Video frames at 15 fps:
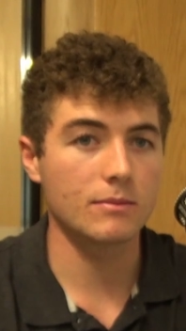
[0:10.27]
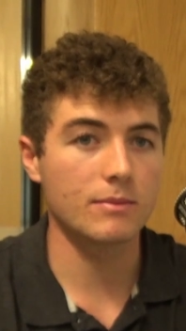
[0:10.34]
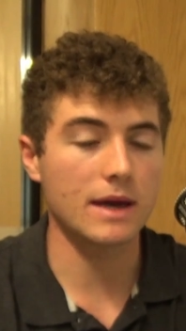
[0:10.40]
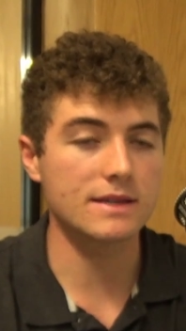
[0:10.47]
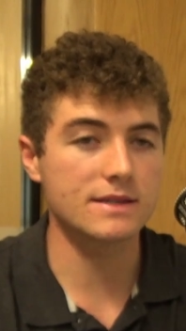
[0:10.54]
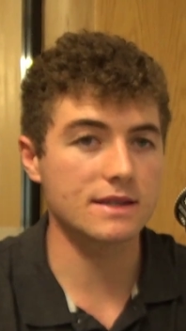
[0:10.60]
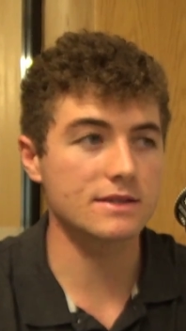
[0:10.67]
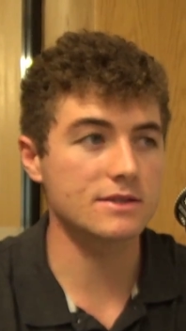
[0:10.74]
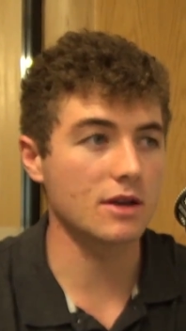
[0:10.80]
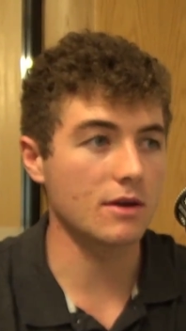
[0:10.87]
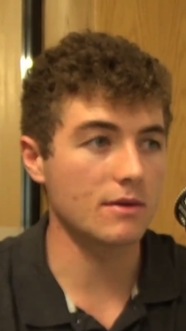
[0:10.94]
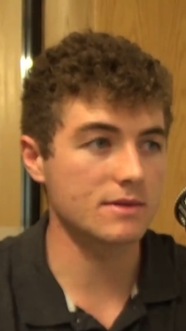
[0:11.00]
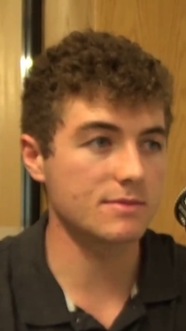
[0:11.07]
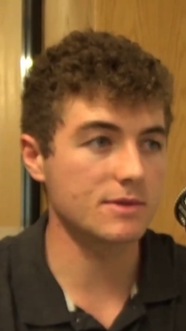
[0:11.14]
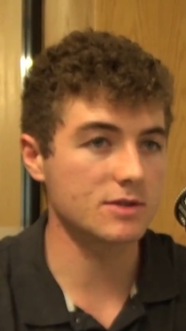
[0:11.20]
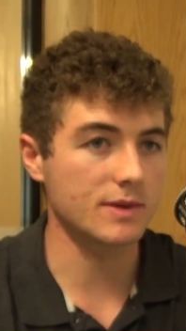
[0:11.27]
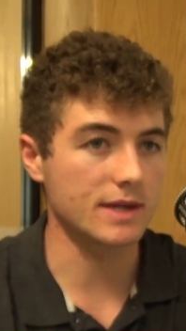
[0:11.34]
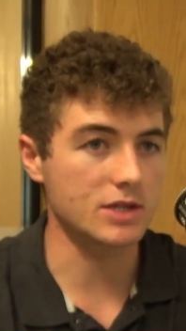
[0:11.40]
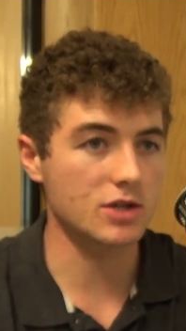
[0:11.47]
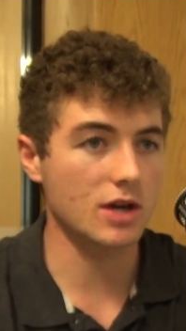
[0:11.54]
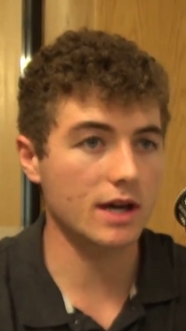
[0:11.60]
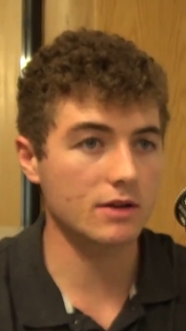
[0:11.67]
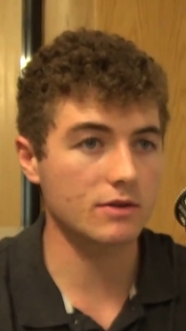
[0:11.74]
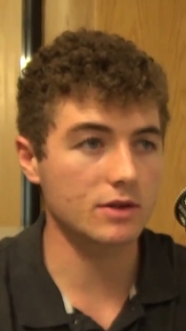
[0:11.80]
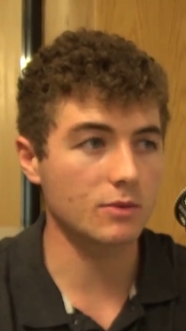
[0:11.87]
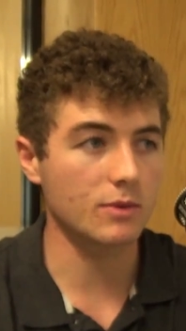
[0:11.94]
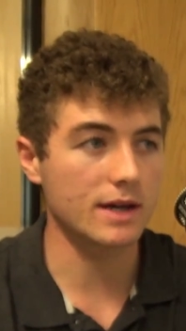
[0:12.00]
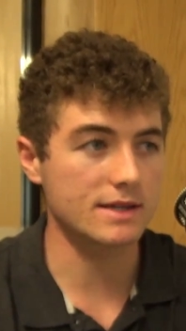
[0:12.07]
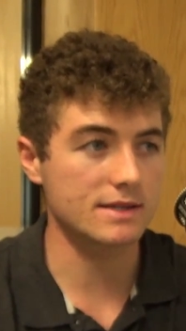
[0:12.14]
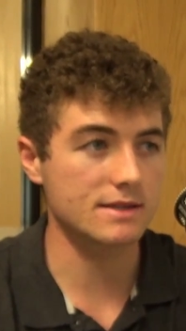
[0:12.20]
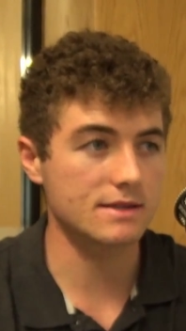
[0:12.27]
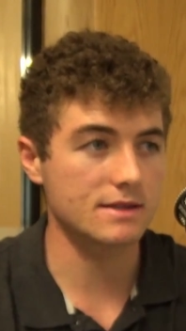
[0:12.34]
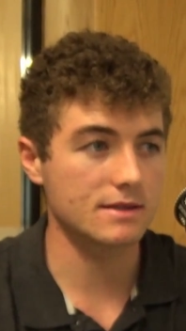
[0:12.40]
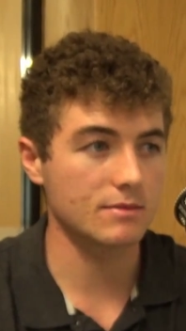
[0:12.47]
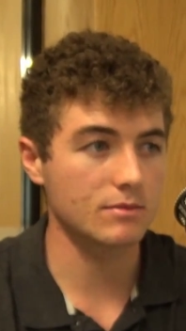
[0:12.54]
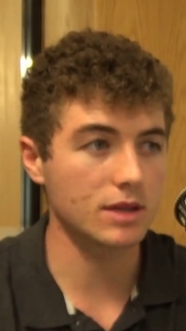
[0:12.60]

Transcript: basic terms between China and the West